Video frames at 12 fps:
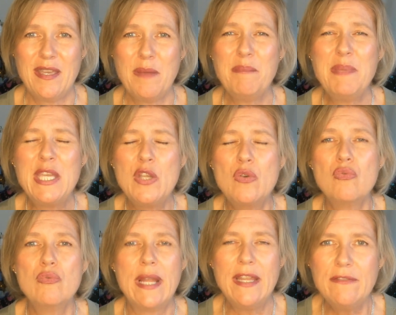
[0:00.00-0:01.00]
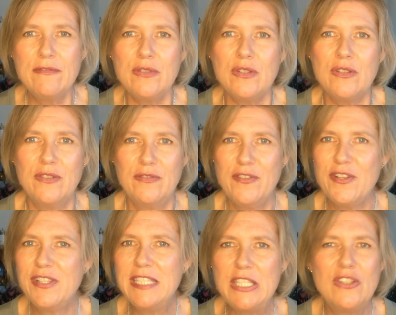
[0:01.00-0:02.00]
Be grateful for
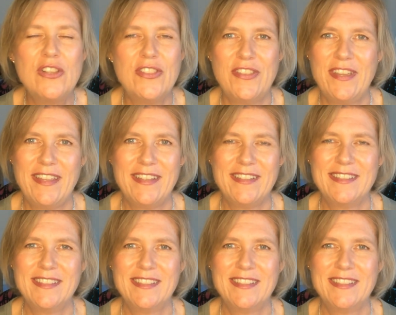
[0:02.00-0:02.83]
little things.